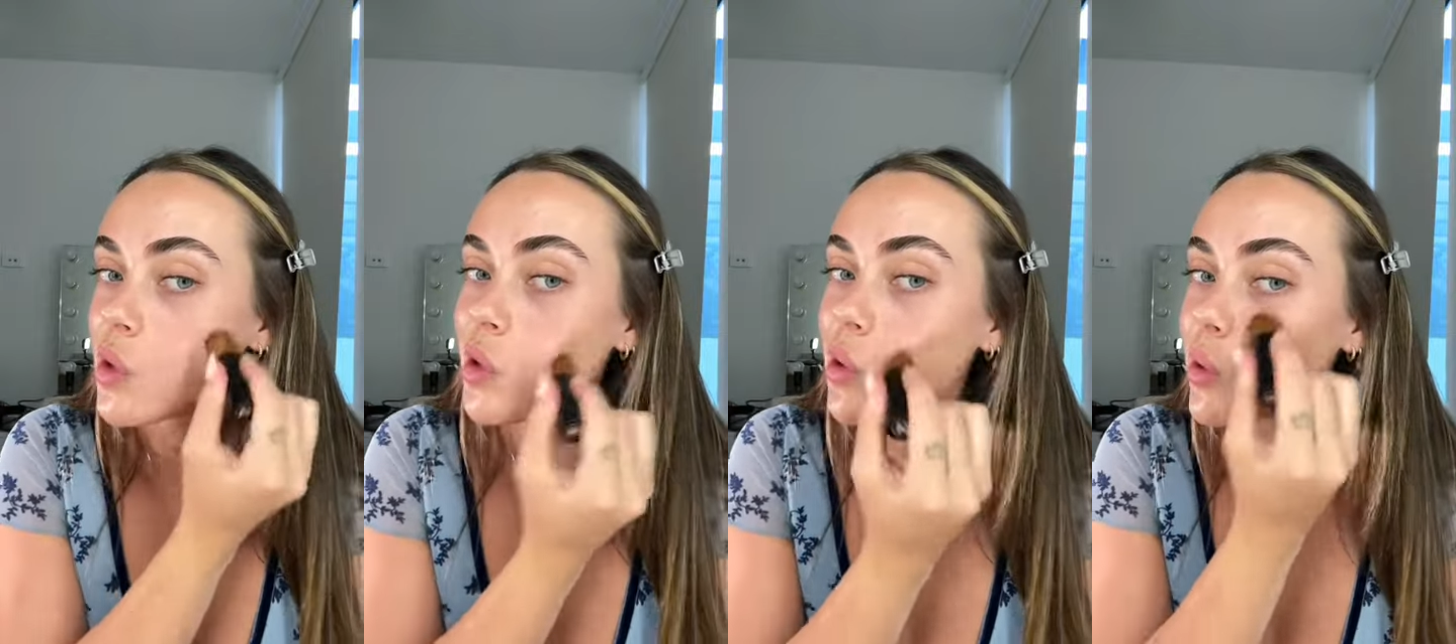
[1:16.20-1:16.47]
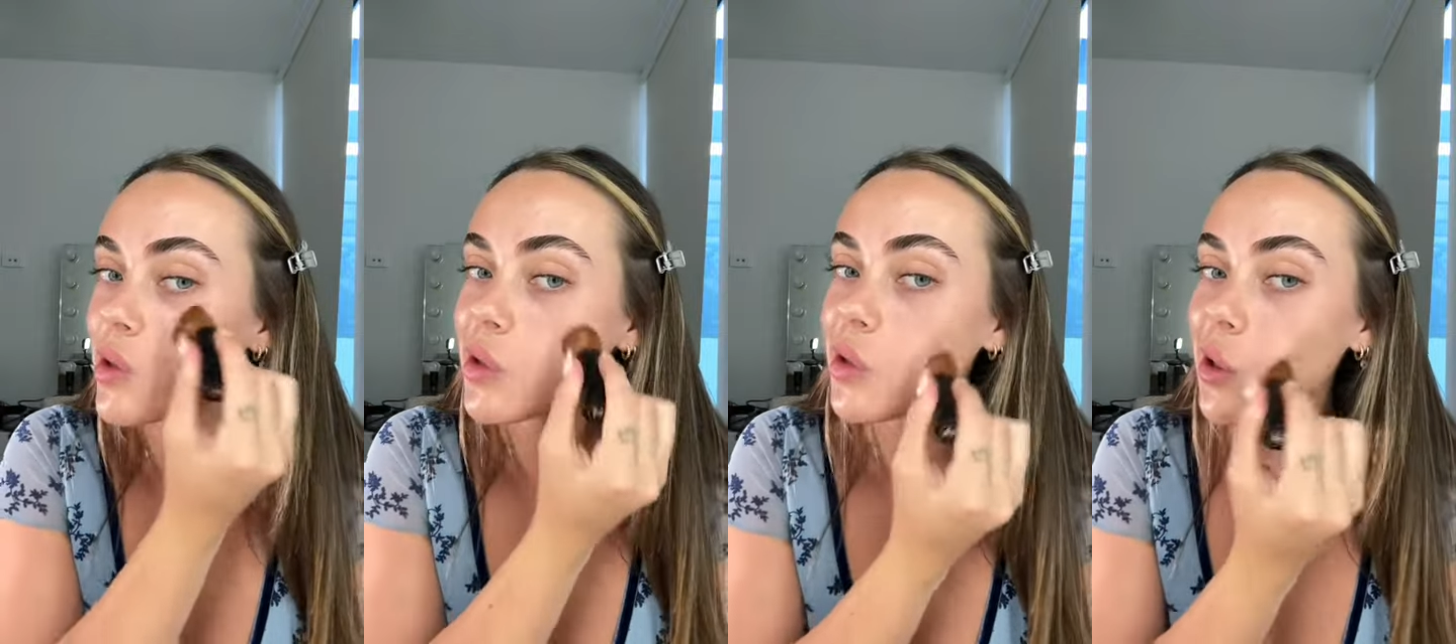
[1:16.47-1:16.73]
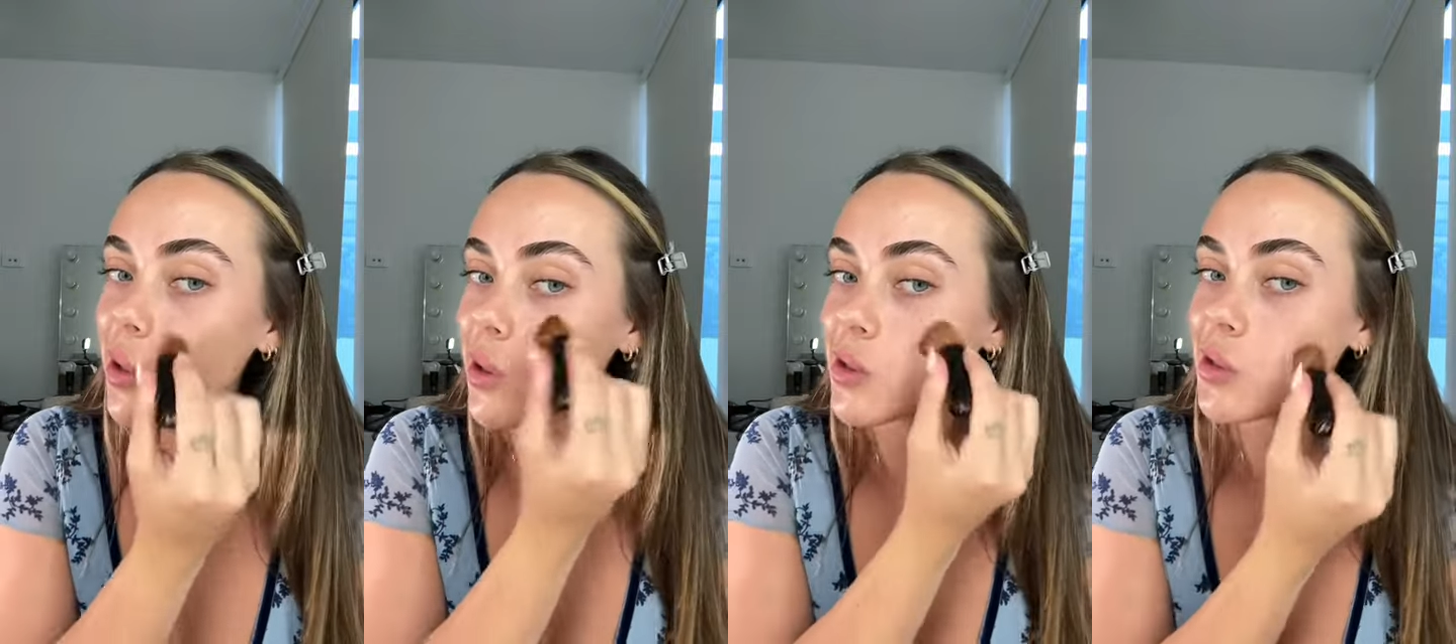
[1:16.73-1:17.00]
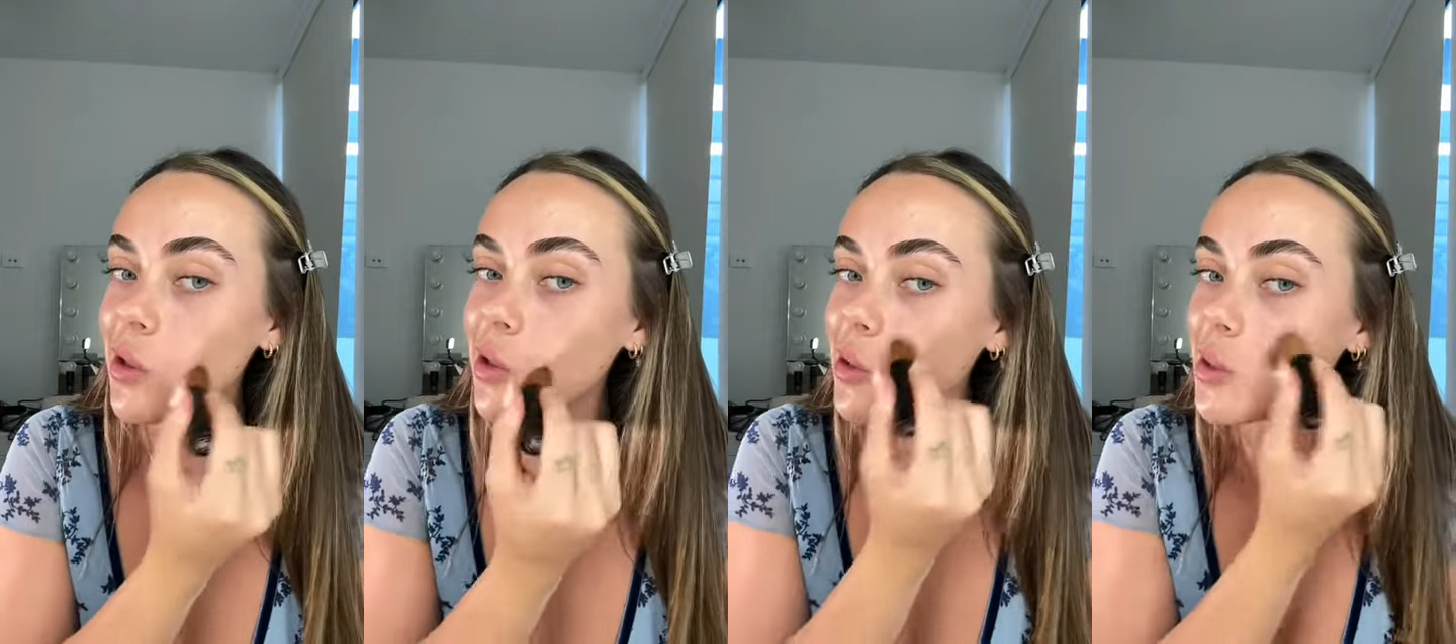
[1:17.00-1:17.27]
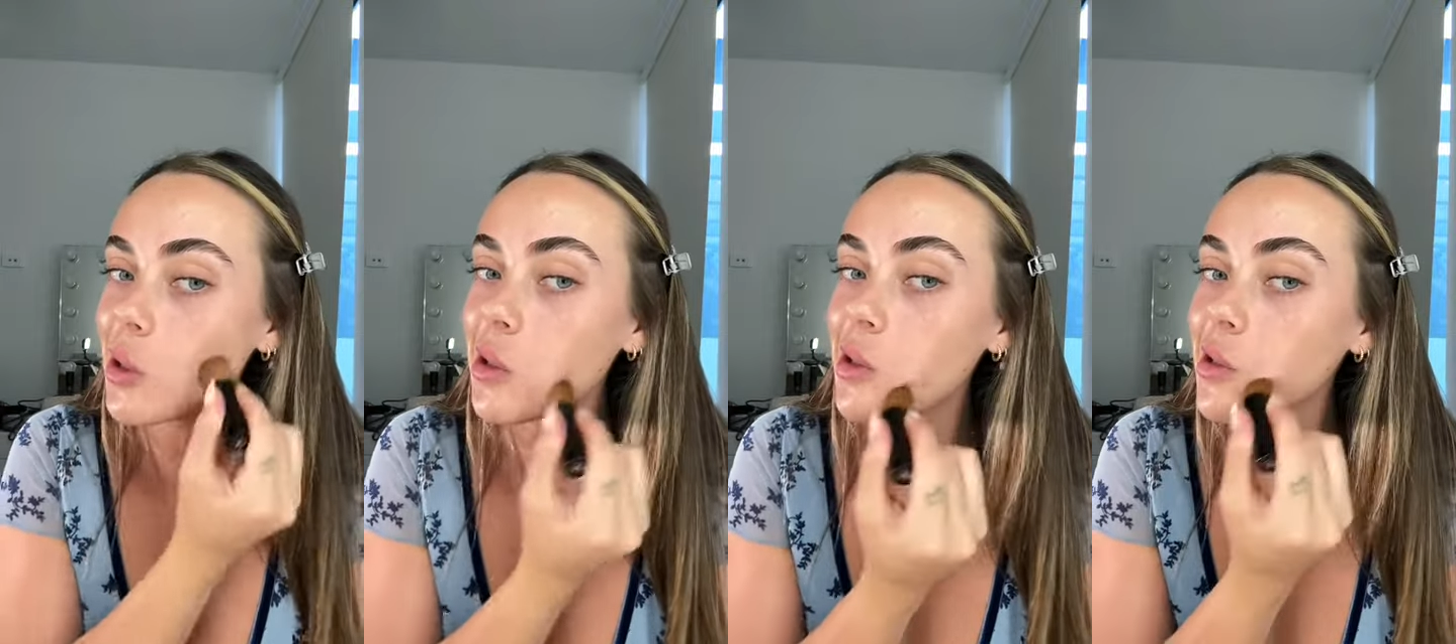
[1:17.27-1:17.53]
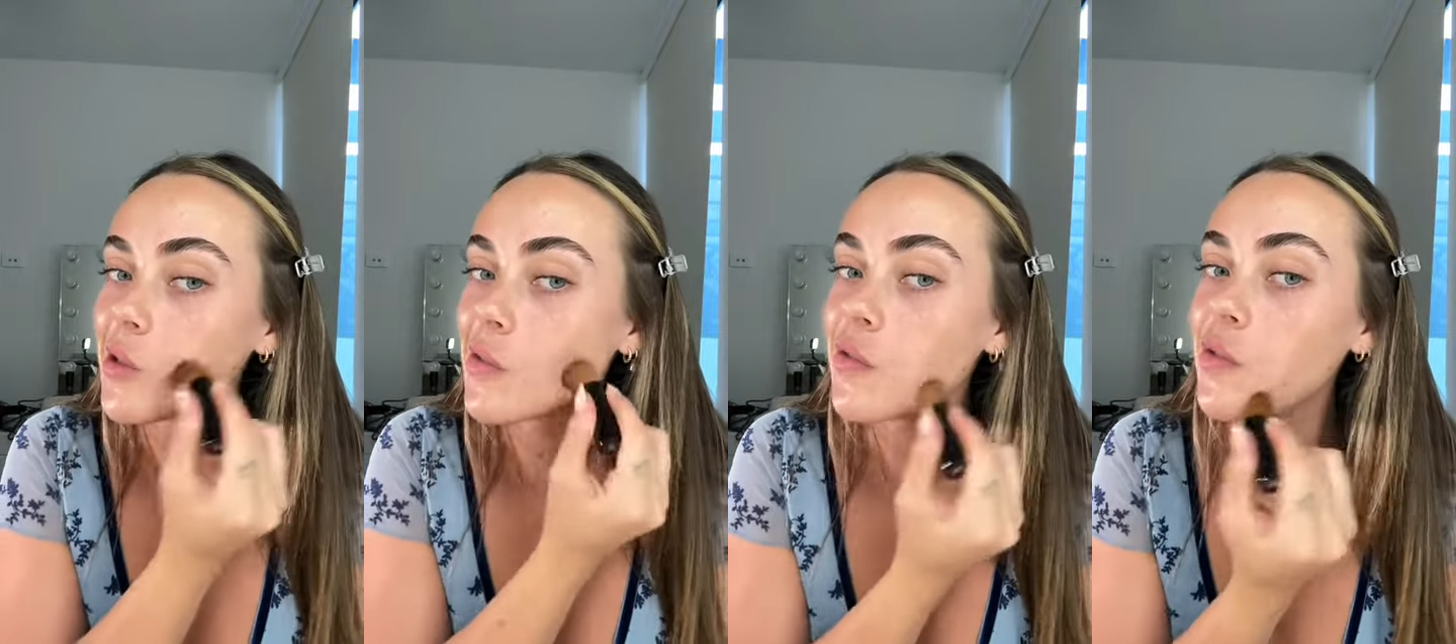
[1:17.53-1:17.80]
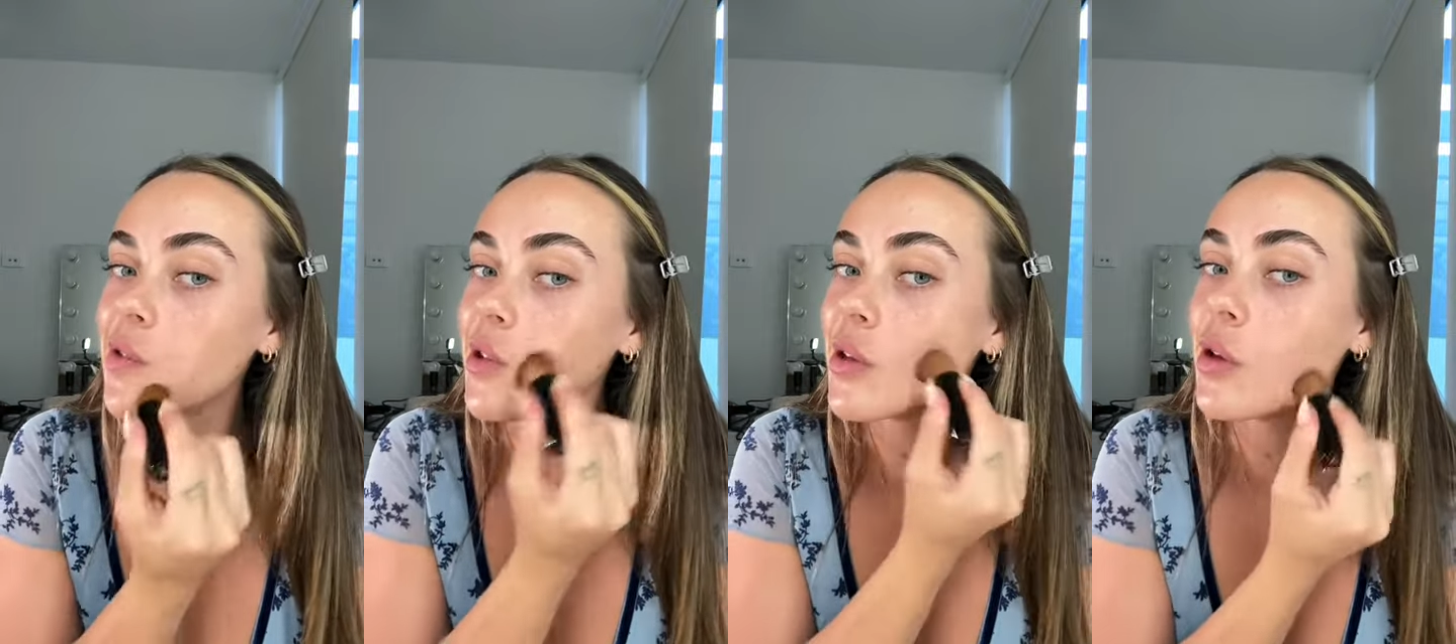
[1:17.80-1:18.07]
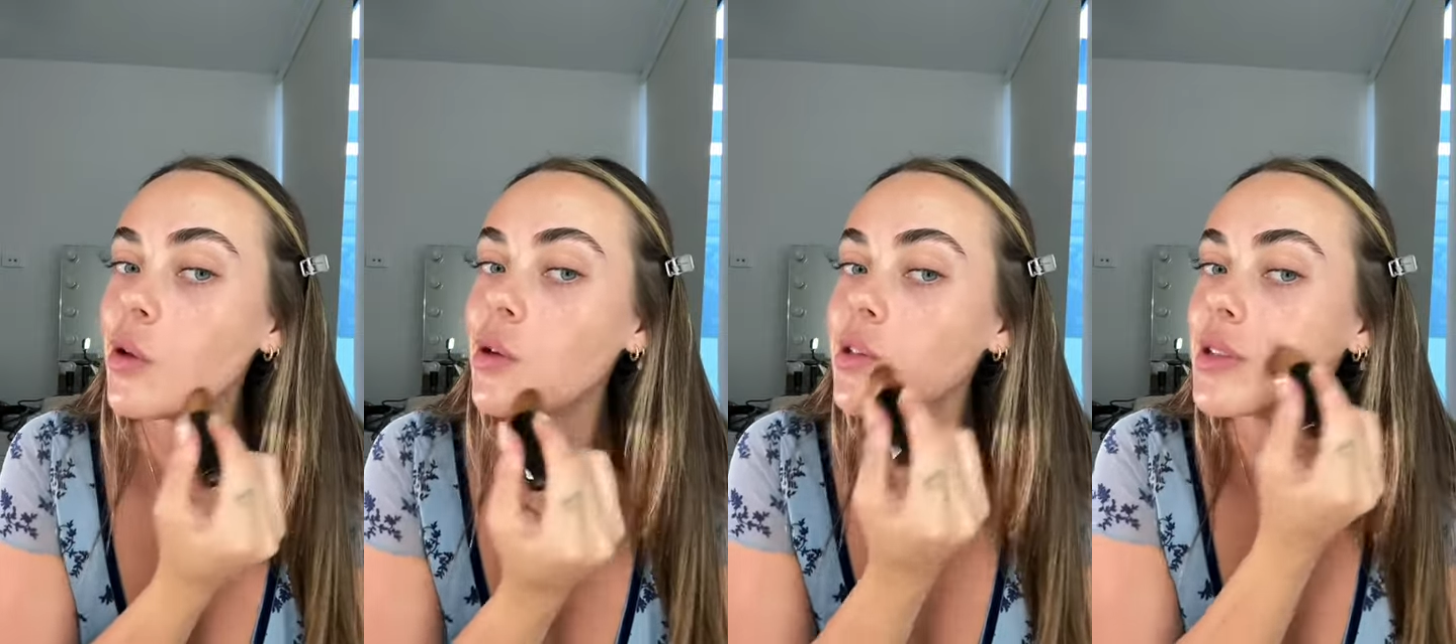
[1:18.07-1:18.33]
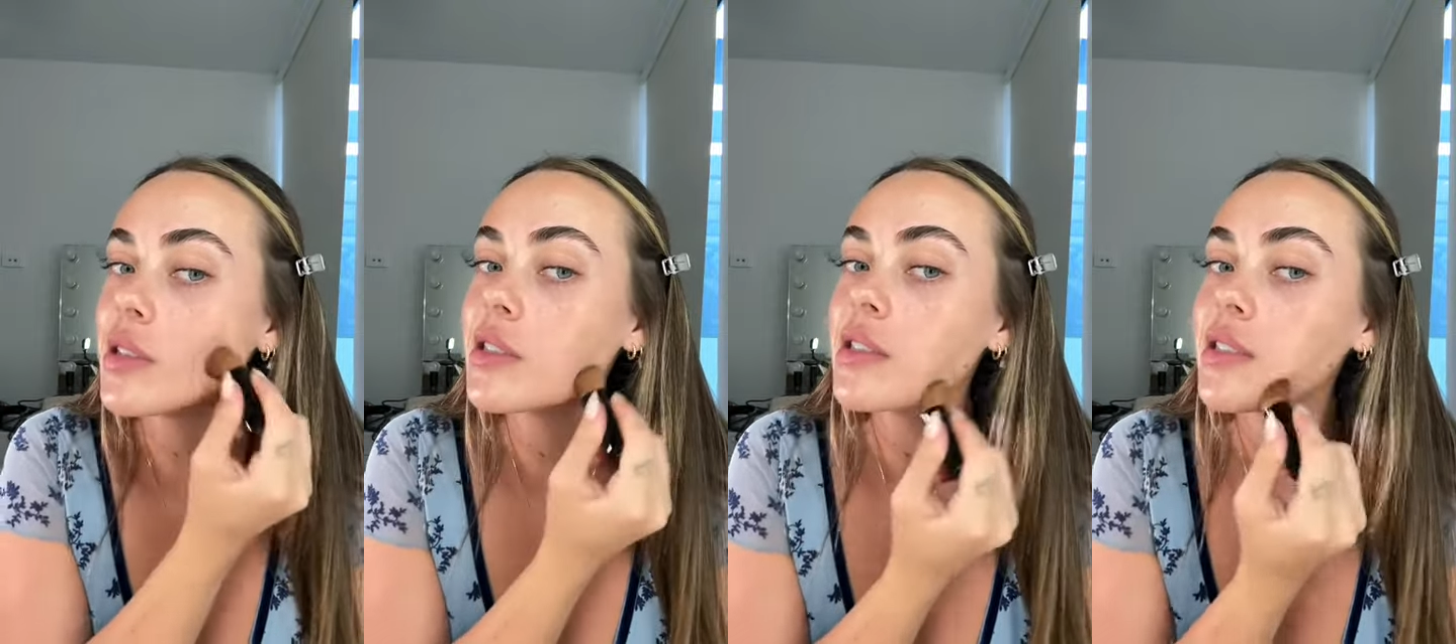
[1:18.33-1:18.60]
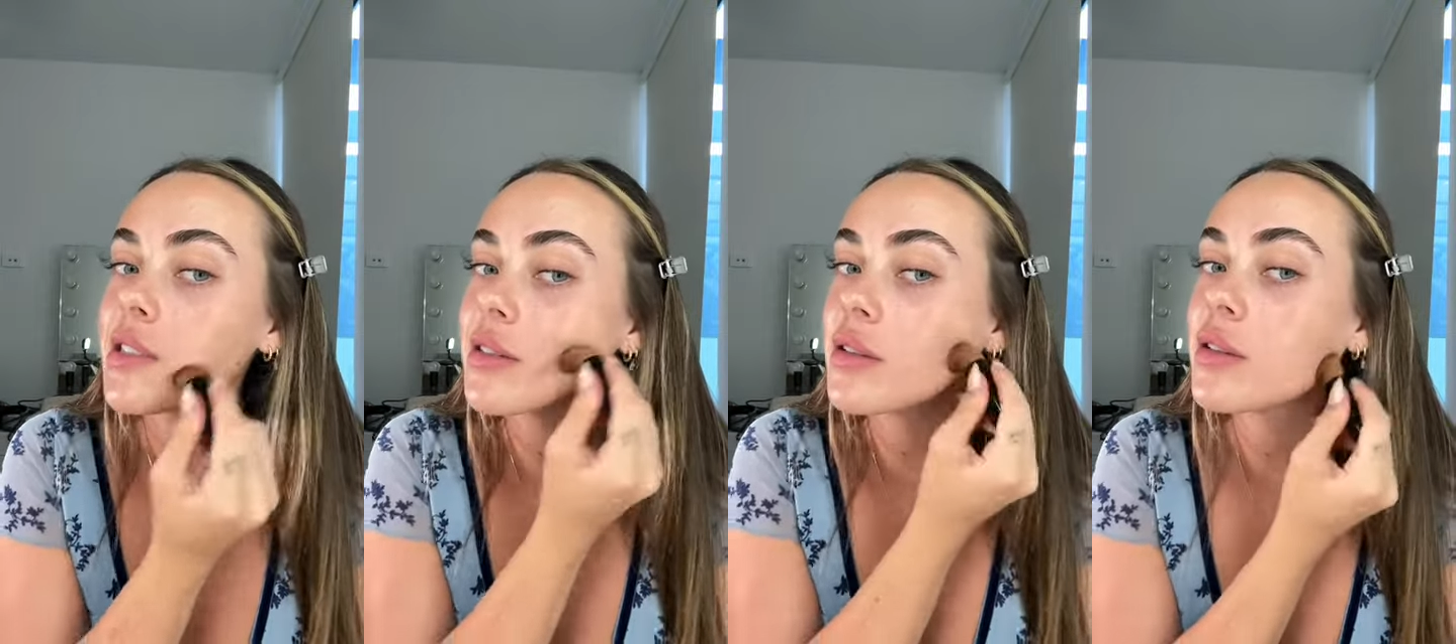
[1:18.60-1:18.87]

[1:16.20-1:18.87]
it goes on like this flawless